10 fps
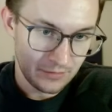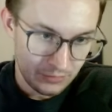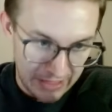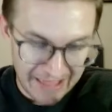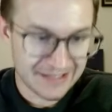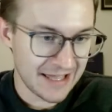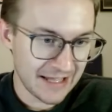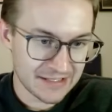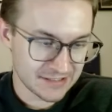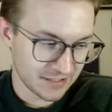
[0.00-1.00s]
the head-to-head
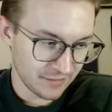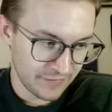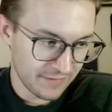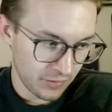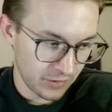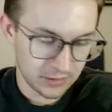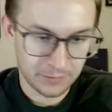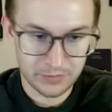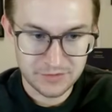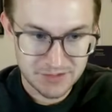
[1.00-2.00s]
is going to favor the
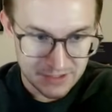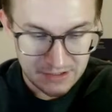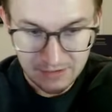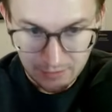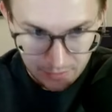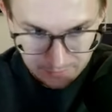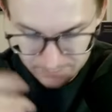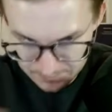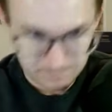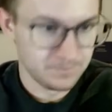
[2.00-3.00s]
Clippers.
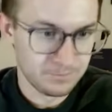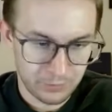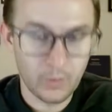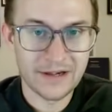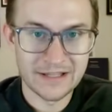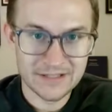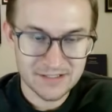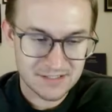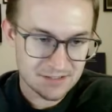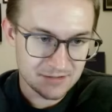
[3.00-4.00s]
Point
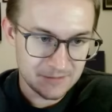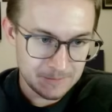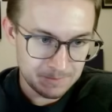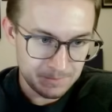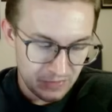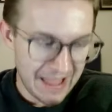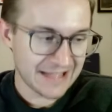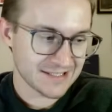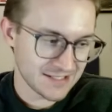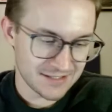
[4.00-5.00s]
is,
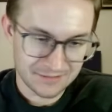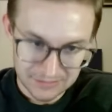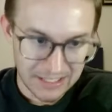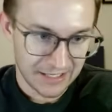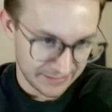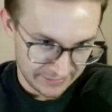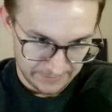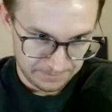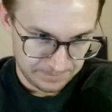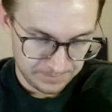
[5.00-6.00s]
that's locked
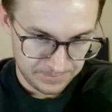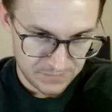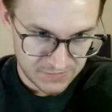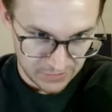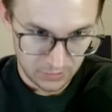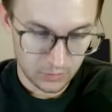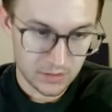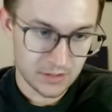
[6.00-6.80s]
in. So